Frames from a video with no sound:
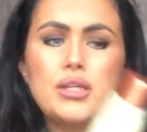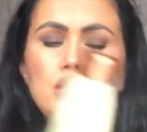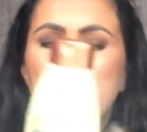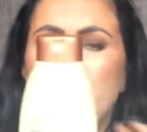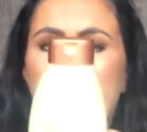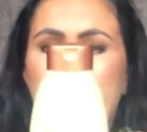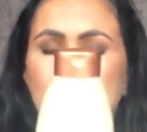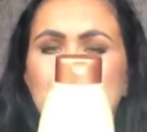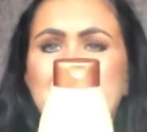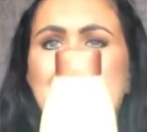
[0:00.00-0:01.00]
So yeah,
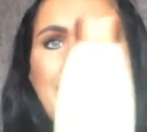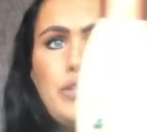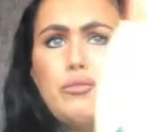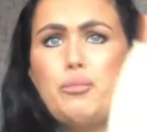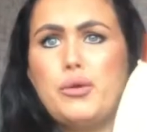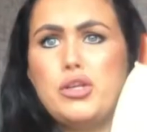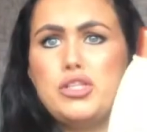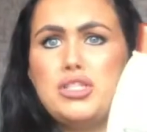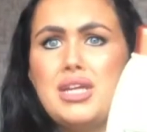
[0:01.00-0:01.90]
you can get this from Boots.